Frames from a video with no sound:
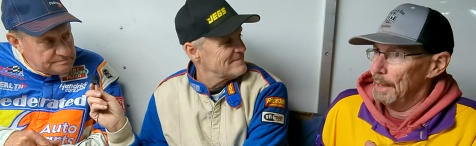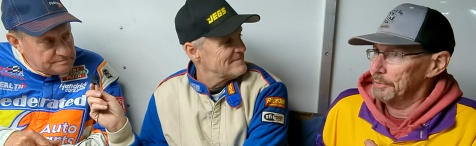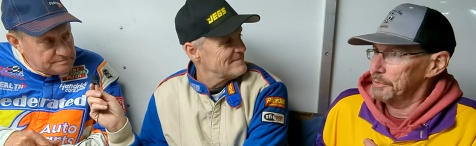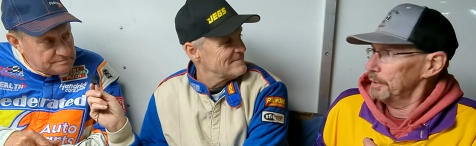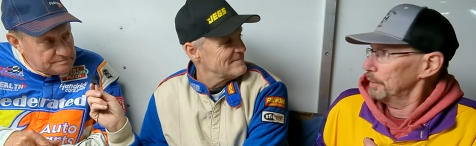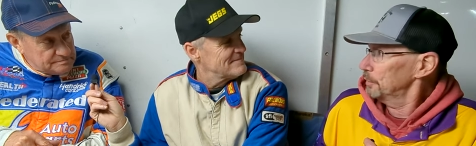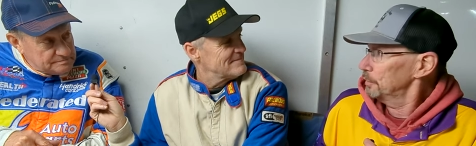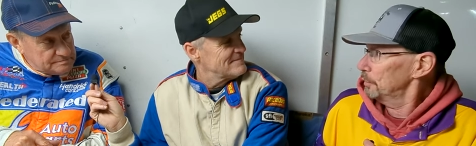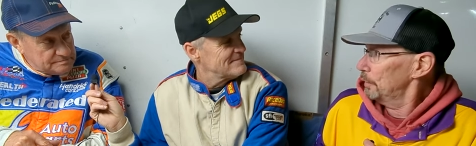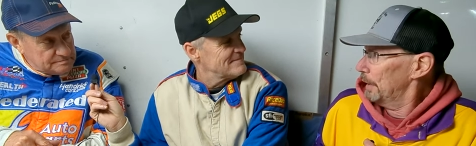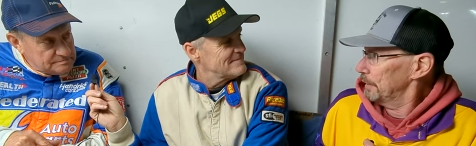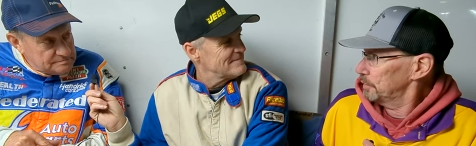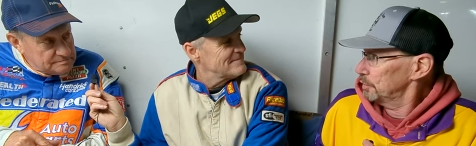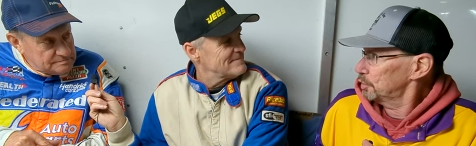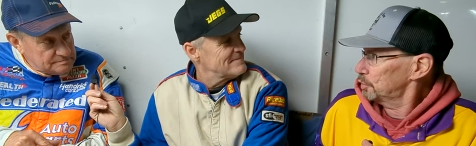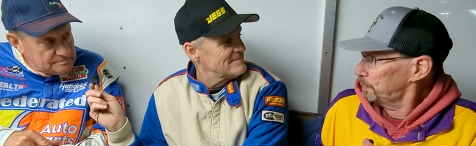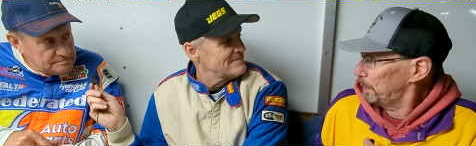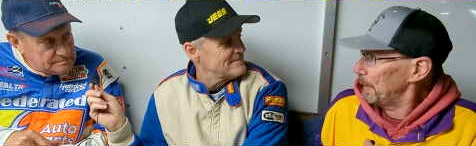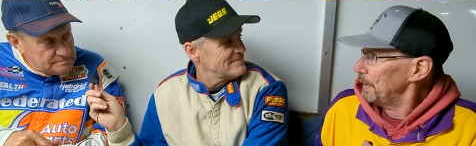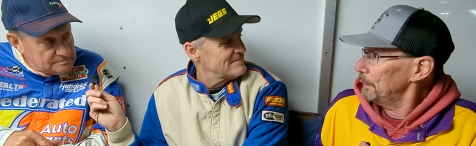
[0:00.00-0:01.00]
Speaker 1: at the at the
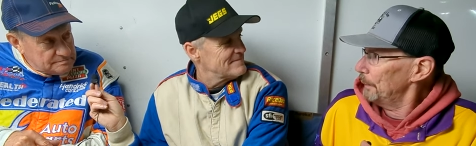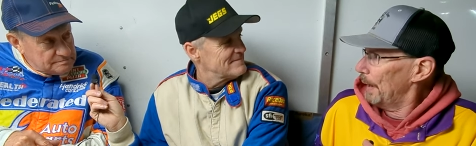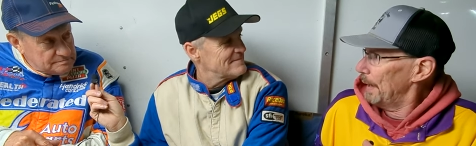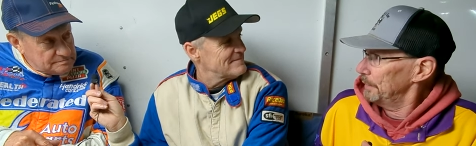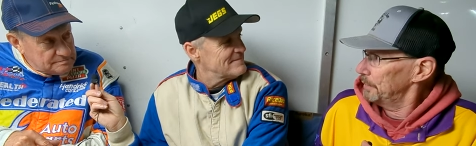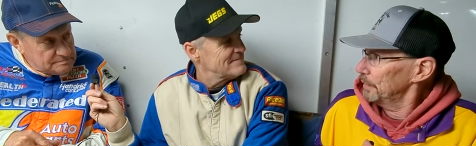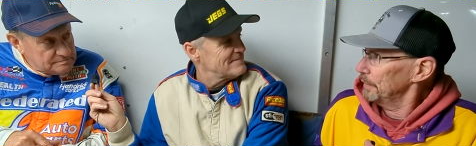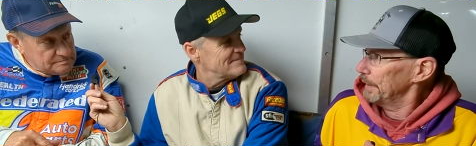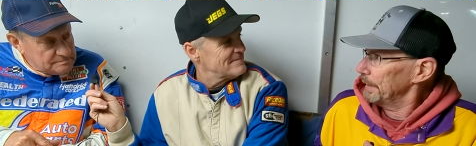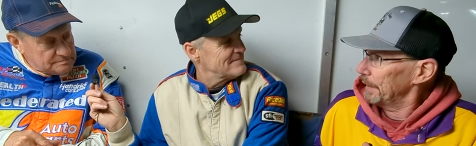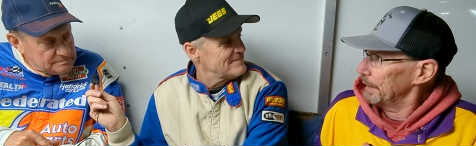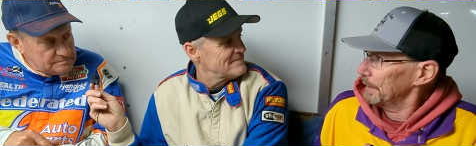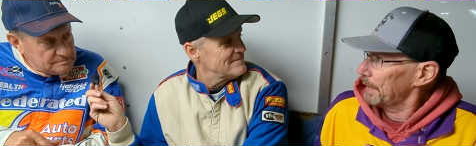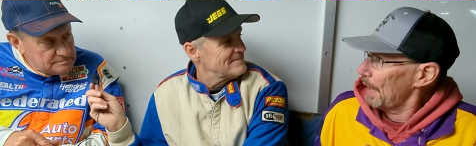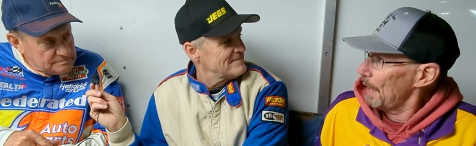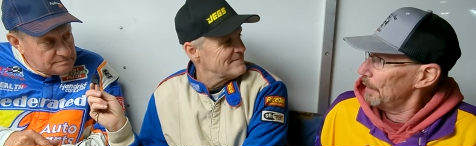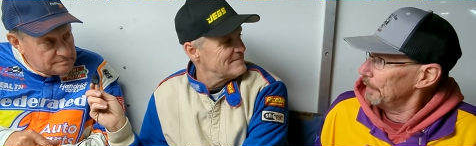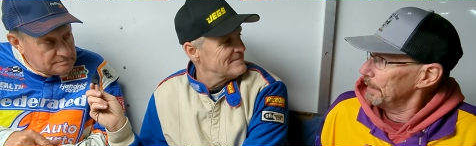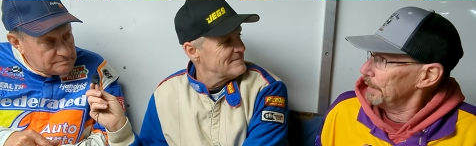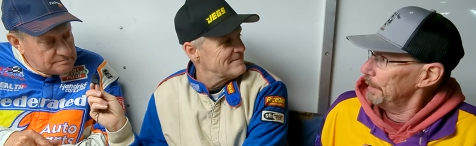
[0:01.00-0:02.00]
Speedway, the Lincoln
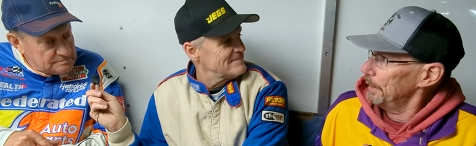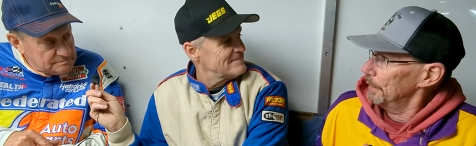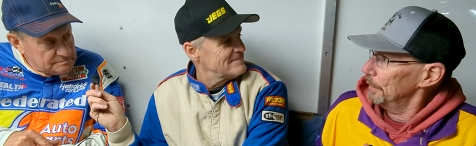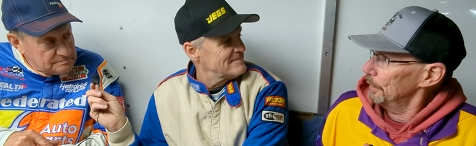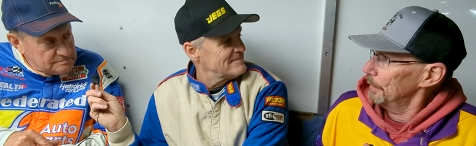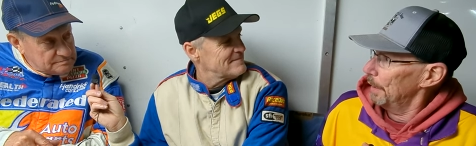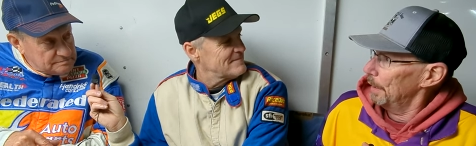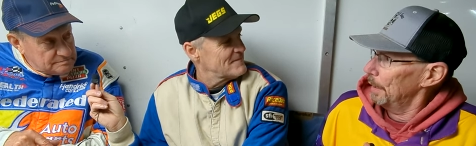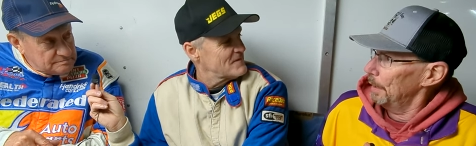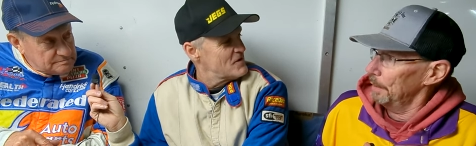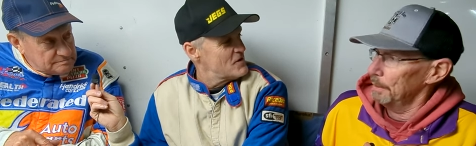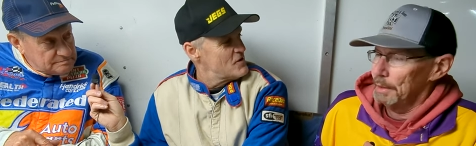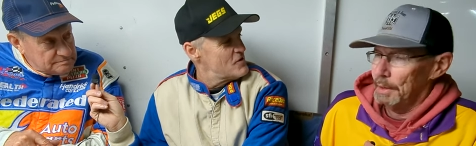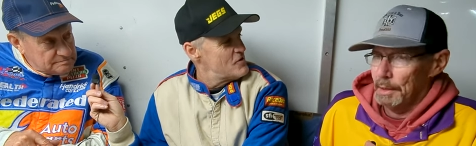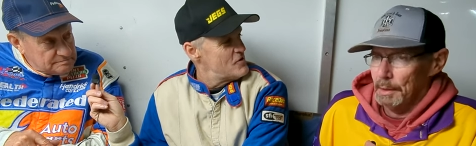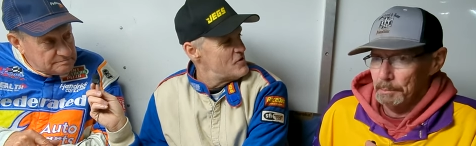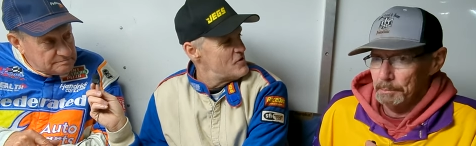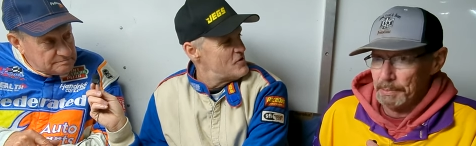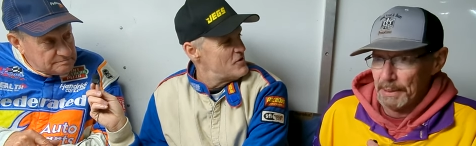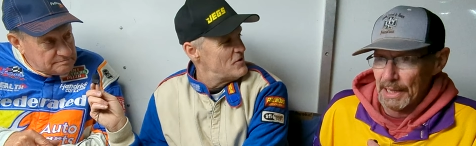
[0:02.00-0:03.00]
County here. Uh,
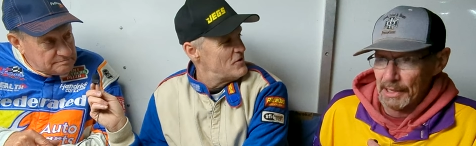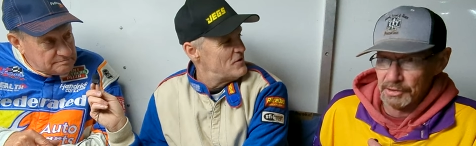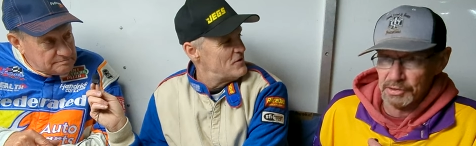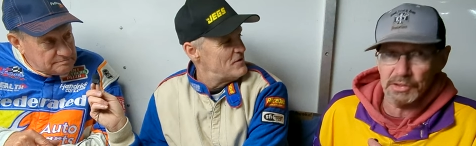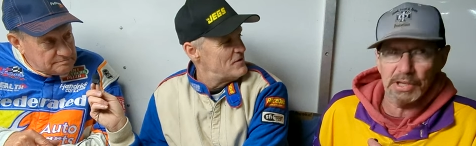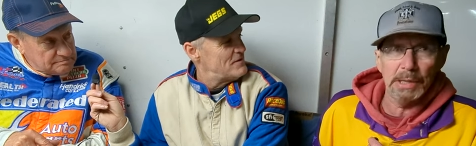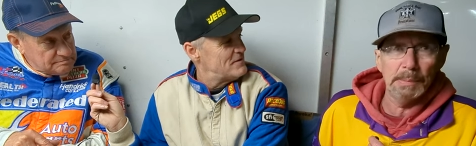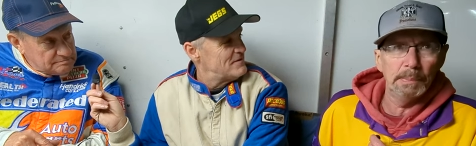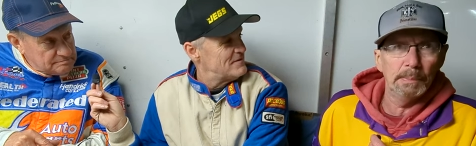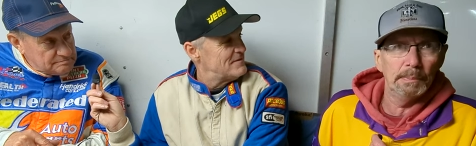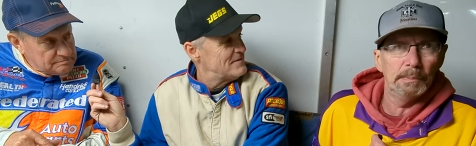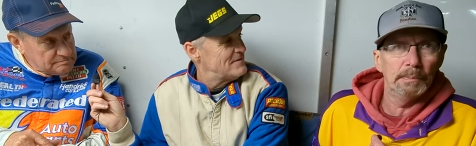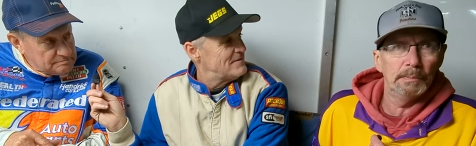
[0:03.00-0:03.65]
B S T